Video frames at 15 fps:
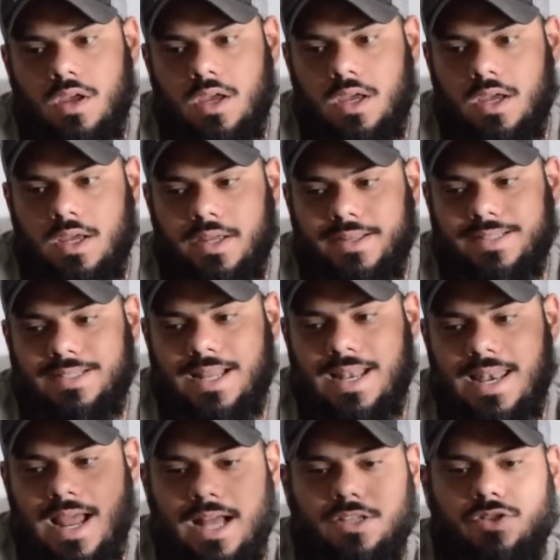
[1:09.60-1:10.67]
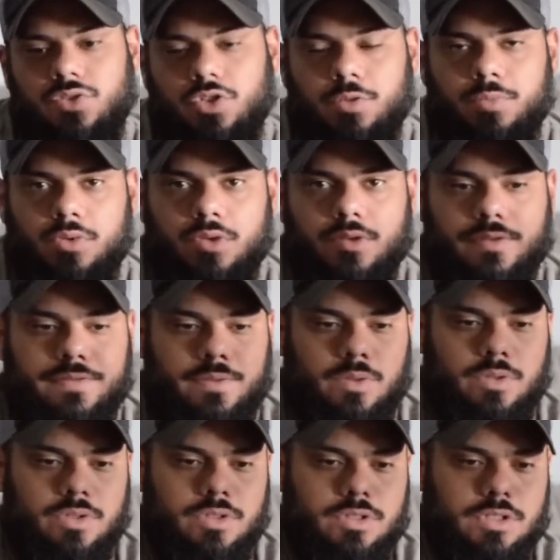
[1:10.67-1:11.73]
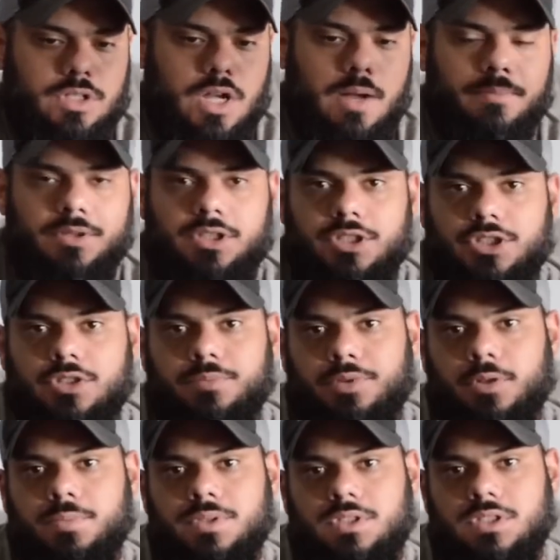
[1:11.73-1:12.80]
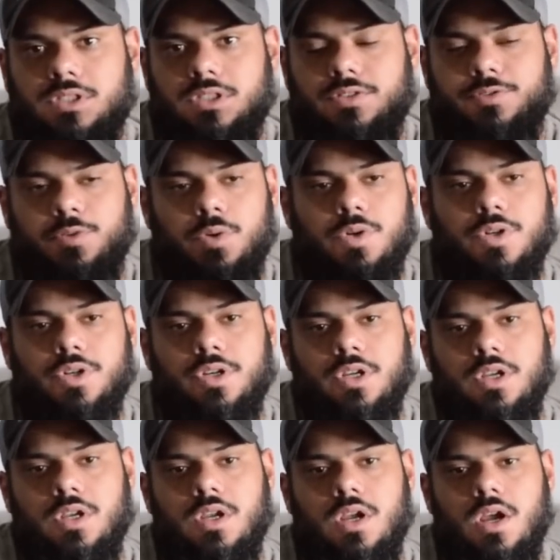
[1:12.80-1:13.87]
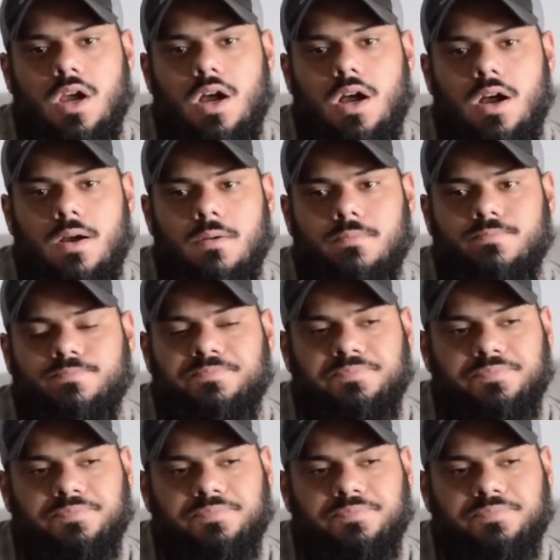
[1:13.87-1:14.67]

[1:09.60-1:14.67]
is not suitable for competition purposes, for um,